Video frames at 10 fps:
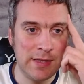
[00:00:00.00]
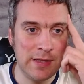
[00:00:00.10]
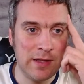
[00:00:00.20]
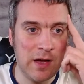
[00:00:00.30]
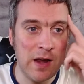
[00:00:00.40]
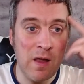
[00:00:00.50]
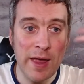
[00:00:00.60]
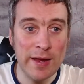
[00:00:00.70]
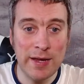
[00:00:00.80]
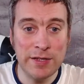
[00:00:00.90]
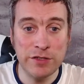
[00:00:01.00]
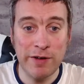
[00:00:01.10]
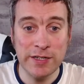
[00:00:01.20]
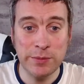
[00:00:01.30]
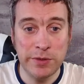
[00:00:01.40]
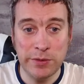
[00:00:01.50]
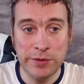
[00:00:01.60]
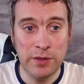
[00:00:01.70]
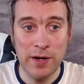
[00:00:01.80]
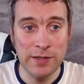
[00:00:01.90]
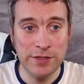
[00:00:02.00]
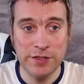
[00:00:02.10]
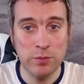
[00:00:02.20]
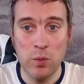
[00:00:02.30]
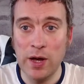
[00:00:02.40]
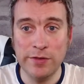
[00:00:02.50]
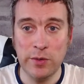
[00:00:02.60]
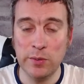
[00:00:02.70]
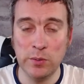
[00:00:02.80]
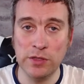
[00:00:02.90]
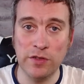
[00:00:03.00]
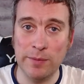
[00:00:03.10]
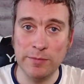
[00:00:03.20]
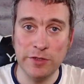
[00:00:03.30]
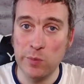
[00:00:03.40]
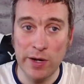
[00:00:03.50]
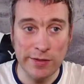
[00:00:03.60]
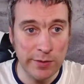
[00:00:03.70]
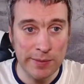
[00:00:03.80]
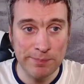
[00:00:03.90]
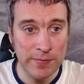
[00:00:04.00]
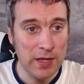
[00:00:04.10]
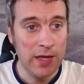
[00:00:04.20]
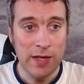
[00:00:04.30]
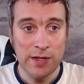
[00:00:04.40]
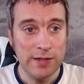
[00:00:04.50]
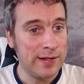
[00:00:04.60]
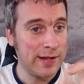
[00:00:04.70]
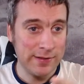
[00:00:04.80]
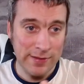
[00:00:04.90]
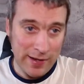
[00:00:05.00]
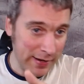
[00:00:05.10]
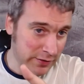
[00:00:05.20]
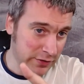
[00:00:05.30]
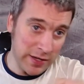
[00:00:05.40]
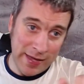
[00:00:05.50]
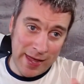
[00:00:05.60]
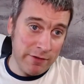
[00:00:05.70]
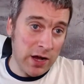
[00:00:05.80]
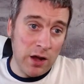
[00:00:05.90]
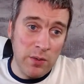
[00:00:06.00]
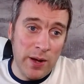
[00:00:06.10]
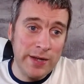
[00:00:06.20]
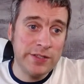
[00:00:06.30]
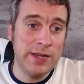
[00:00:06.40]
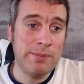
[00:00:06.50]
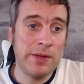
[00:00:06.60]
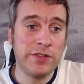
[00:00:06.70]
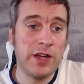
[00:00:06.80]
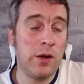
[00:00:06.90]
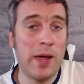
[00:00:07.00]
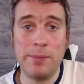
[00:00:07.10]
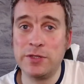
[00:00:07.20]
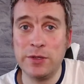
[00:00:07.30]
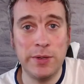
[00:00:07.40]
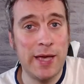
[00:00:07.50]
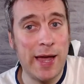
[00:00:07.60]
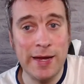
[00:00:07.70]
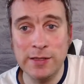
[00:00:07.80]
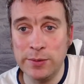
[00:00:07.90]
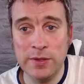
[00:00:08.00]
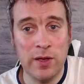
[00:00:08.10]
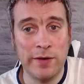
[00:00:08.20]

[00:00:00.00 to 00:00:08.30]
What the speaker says: I like interacting with all you guys. This is why I do it all the time. This is why I do it. A year ago, 18 months ago, absolutely hated doing live